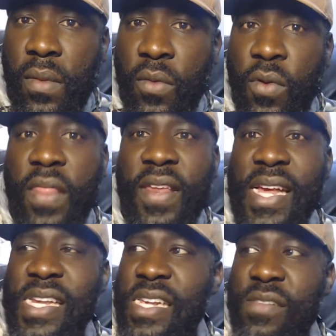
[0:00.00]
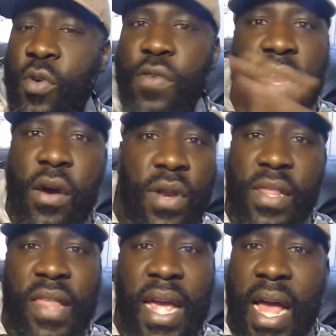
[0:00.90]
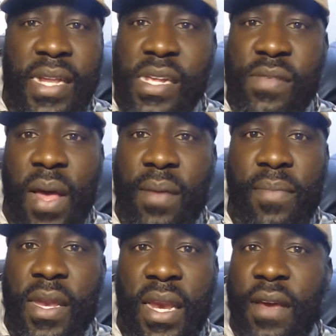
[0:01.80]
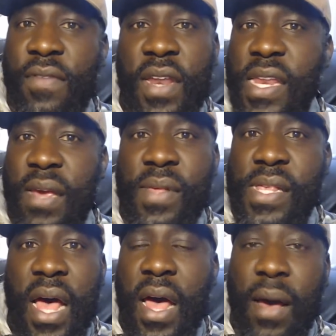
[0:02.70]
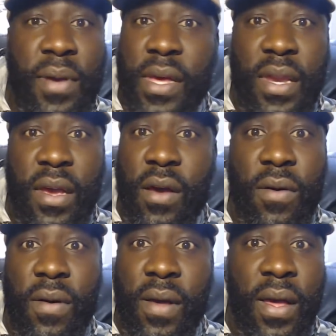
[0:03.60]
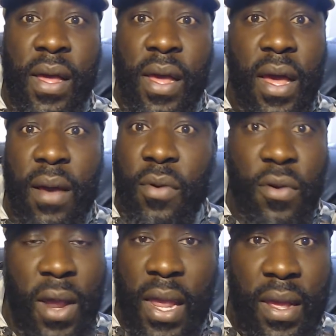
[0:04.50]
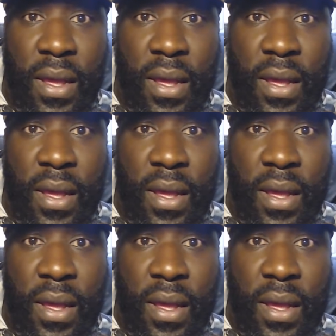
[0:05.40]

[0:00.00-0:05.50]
Rather than just moving on and think I've been delivered, the demons out, I'm good to go. I'm great.